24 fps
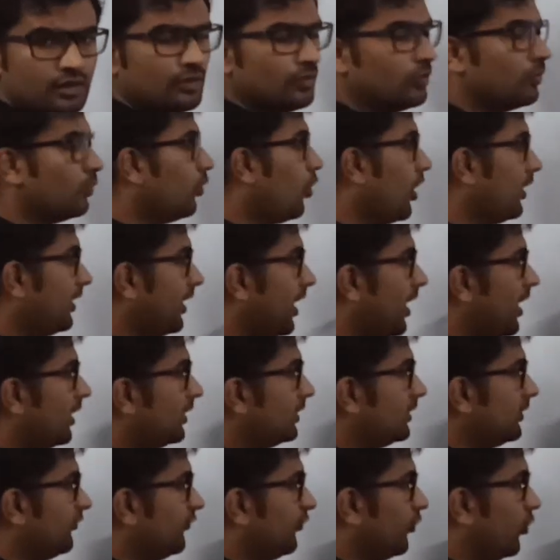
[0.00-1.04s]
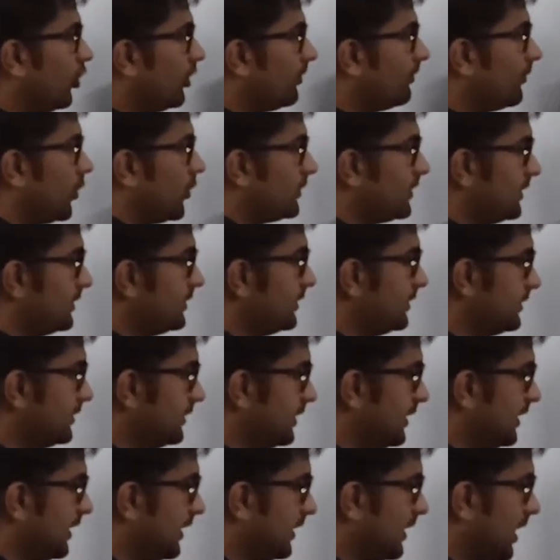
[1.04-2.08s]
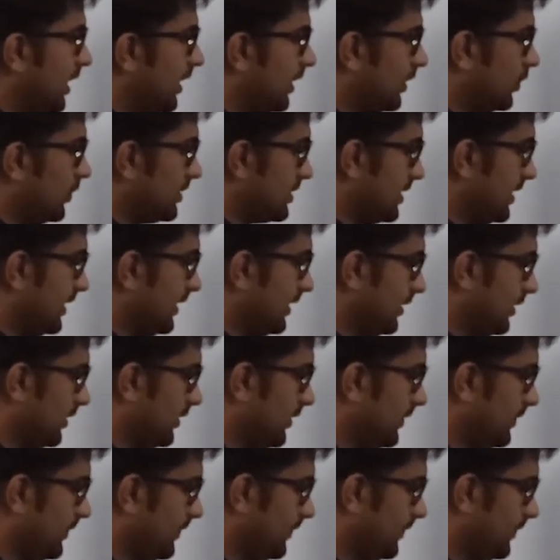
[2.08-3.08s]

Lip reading: What are the four processes in a Carnot cycle?